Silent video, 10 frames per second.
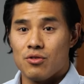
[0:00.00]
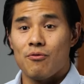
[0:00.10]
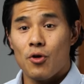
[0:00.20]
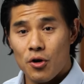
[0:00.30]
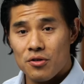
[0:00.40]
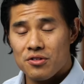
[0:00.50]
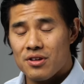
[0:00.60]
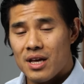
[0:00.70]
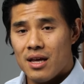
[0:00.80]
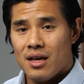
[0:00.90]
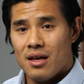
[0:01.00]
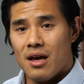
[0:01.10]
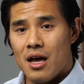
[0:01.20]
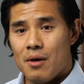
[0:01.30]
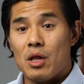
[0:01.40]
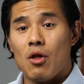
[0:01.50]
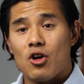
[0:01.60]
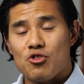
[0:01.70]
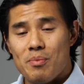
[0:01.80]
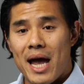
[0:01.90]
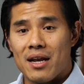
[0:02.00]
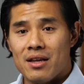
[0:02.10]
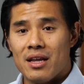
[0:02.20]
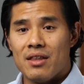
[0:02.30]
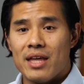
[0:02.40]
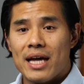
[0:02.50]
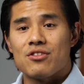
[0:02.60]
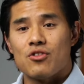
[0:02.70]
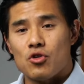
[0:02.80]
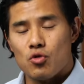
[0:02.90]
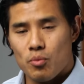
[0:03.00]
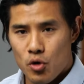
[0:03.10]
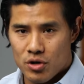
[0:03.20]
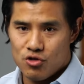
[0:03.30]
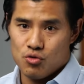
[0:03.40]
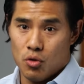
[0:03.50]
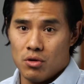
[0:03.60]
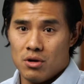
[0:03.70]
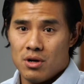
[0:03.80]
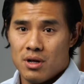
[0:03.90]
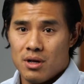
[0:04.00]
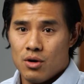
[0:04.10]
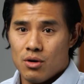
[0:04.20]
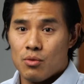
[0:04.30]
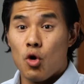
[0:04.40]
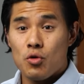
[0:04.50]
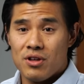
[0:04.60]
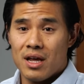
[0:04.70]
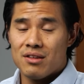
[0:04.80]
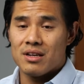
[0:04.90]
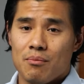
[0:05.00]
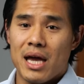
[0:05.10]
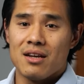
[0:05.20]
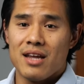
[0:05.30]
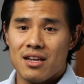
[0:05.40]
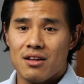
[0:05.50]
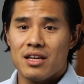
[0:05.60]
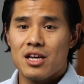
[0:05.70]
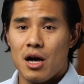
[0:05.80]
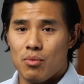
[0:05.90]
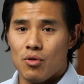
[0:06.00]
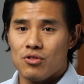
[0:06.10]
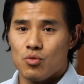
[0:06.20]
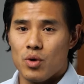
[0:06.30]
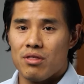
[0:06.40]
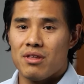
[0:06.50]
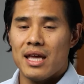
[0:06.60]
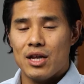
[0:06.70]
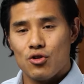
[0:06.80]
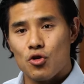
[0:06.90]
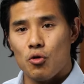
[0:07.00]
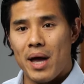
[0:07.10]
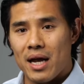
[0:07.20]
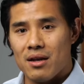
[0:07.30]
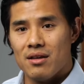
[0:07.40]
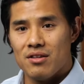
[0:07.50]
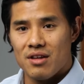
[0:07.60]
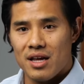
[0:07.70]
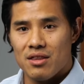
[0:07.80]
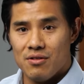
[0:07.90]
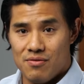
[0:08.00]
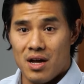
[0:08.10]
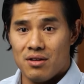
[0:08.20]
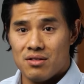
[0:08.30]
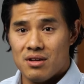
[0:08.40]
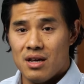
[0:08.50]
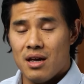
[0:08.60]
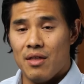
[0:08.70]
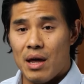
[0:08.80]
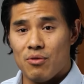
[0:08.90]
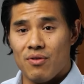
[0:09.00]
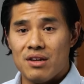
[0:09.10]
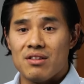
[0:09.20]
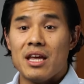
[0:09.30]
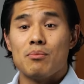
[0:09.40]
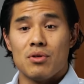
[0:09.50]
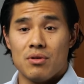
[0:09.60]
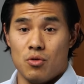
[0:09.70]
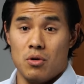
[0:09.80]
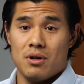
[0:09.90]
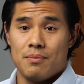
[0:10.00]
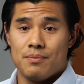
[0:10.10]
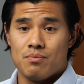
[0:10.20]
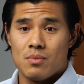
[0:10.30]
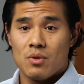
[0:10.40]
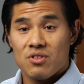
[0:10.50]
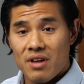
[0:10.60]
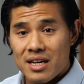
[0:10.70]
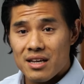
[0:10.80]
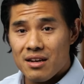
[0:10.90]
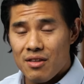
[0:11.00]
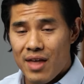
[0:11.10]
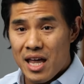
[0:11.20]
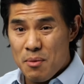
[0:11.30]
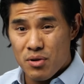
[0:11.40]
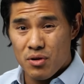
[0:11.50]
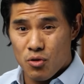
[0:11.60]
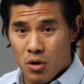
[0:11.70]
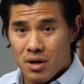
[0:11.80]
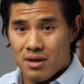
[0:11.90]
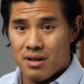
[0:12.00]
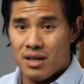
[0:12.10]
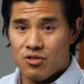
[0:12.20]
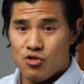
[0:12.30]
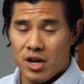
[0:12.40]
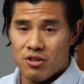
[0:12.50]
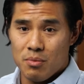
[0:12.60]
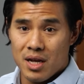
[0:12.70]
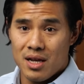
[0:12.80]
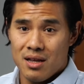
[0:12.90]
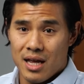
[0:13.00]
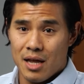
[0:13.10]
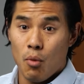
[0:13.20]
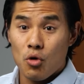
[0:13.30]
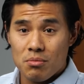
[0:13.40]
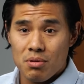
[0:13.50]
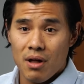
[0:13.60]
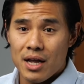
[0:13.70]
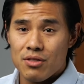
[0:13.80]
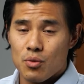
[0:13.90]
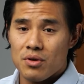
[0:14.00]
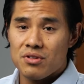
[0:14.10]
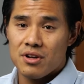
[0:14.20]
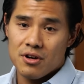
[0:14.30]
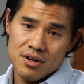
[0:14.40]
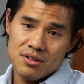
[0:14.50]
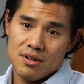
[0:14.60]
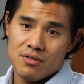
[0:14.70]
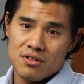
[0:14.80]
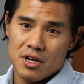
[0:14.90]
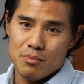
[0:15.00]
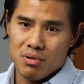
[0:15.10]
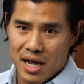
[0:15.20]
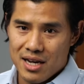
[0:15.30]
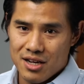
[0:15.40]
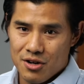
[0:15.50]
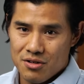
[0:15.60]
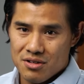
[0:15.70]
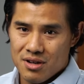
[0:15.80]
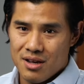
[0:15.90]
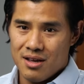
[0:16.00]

So first, um, a large magnet in the external remote controller rotates and magnetically couples with the internal magnet inside the device, and that provides the input torque. Second, that input torque is transmitted and multiplied through a series of sun and planet gears.